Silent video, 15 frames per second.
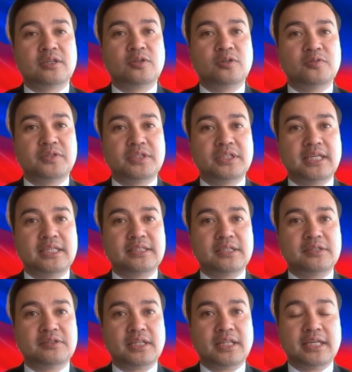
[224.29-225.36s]

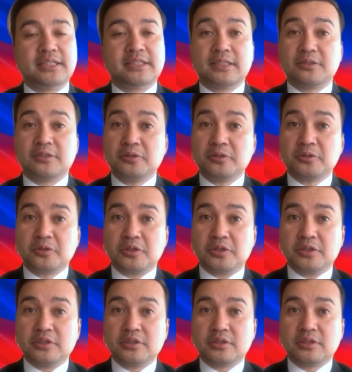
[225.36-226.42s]
COVID-19 related
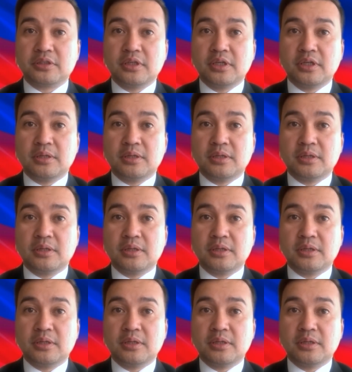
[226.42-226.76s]
concerns,